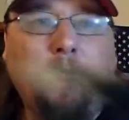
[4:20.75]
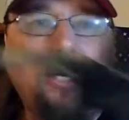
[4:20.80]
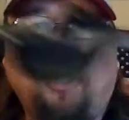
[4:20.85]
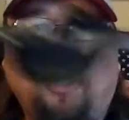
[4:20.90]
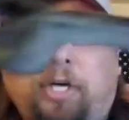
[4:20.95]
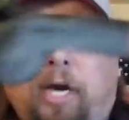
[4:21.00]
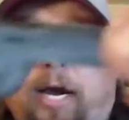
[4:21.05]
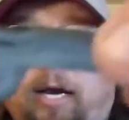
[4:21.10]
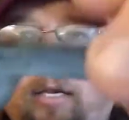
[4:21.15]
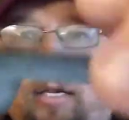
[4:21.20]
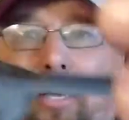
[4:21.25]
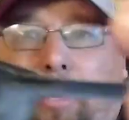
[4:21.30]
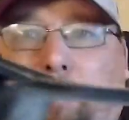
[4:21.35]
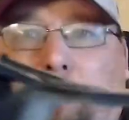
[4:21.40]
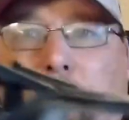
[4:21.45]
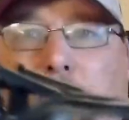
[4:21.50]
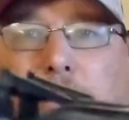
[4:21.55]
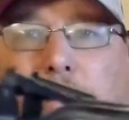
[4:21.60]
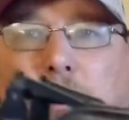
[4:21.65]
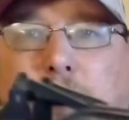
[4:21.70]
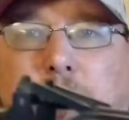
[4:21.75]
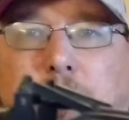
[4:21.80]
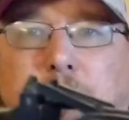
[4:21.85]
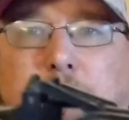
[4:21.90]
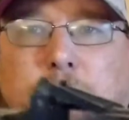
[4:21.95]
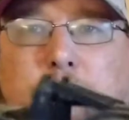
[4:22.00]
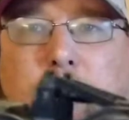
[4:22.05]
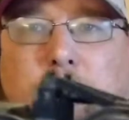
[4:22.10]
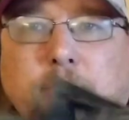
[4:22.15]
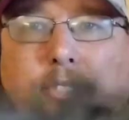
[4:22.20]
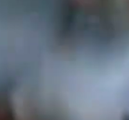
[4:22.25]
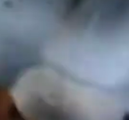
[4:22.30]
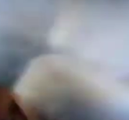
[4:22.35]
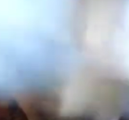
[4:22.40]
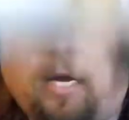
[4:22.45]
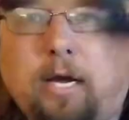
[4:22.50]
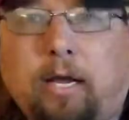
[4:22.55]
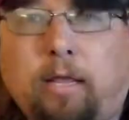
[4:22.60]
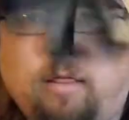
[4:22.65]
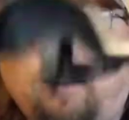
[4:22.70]
Jacked up the rear suspension
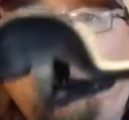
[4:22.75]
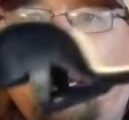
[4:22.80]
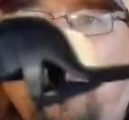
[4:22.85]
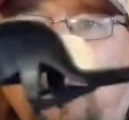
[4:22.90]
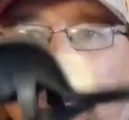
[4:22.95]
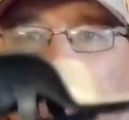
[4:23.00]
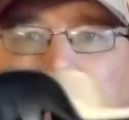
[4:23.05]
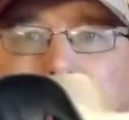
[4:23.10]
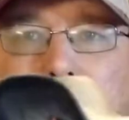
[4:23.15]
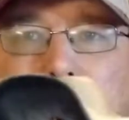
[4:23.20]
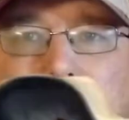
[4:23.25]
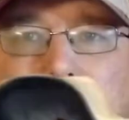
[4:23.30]
on the